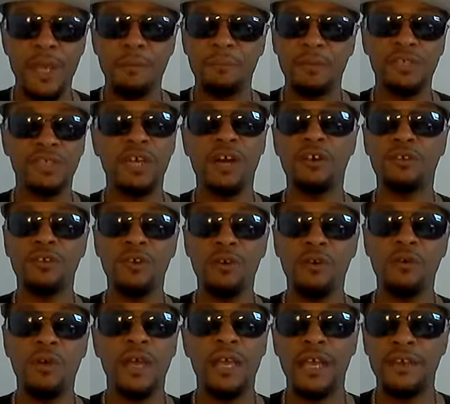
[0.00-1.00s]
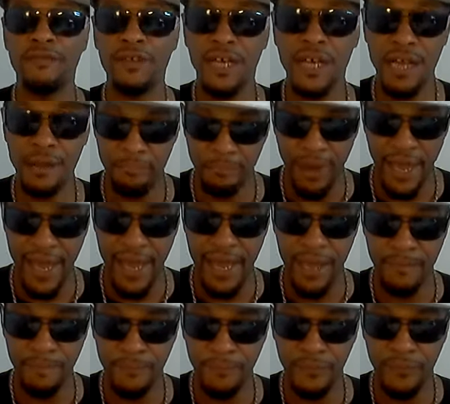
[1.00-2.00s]
but y'all know if I got
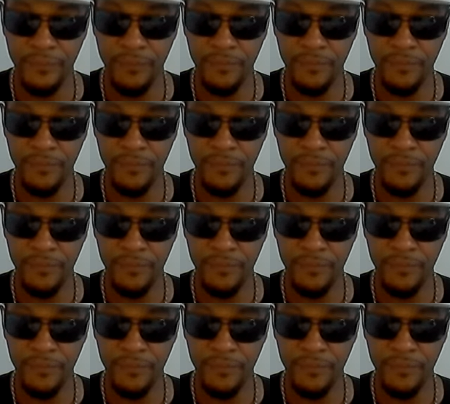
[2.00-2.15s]
Bam,